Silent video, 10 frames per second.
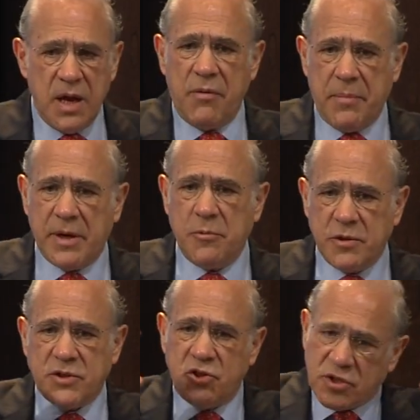Everybody
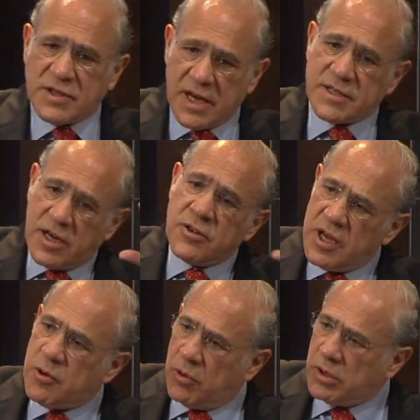was just as
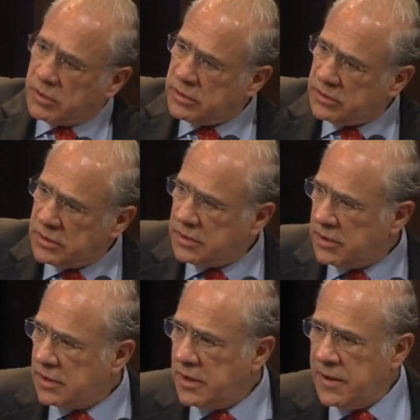unequal
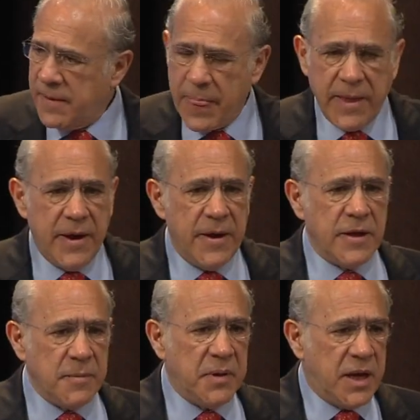
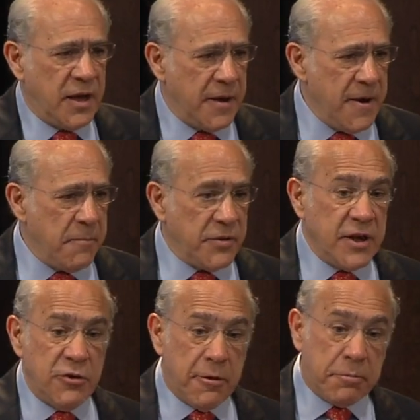in the beginning. But
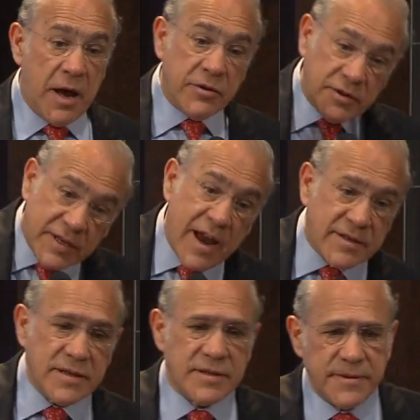then you applied the
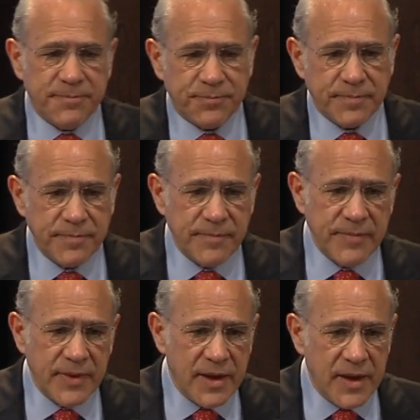taxes
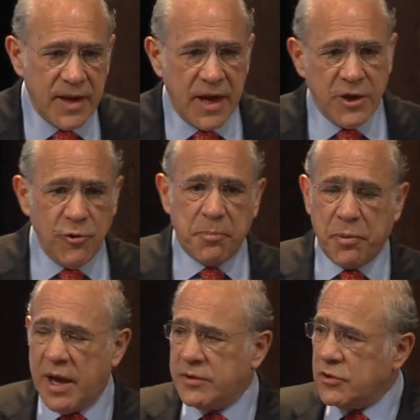and you
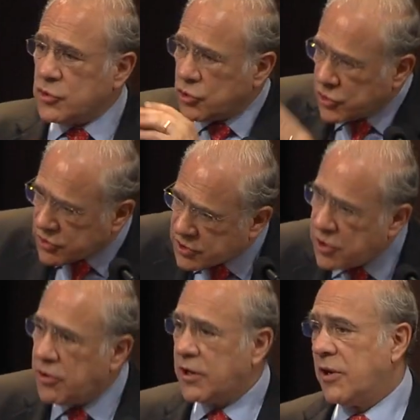applied the social
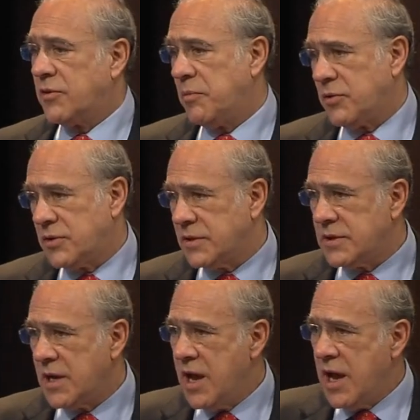security
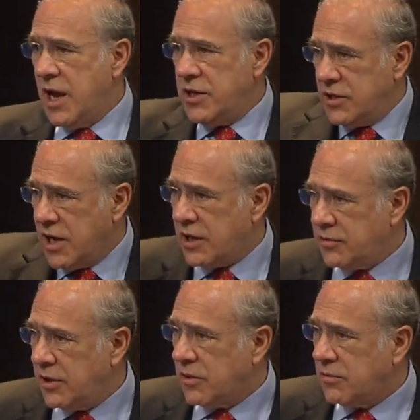contributions and you
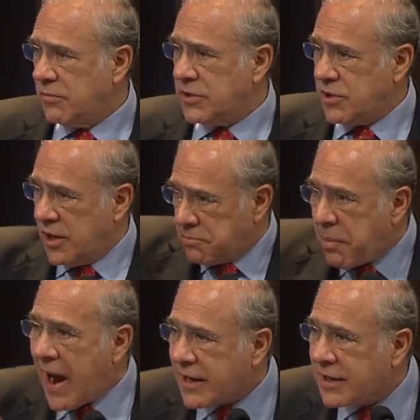got, you know, what you
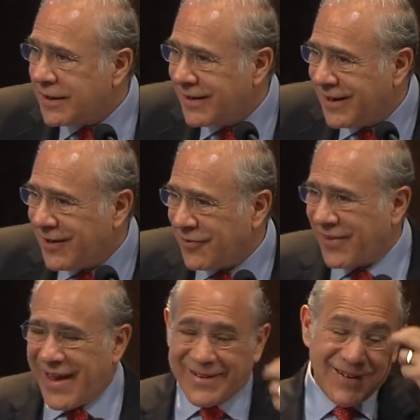got back
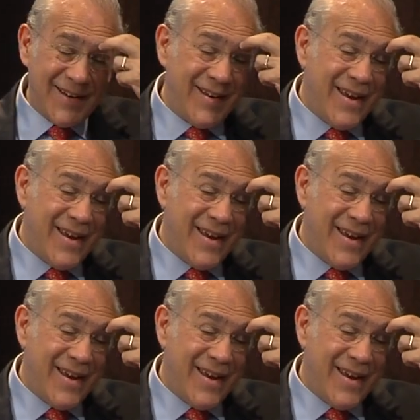for that.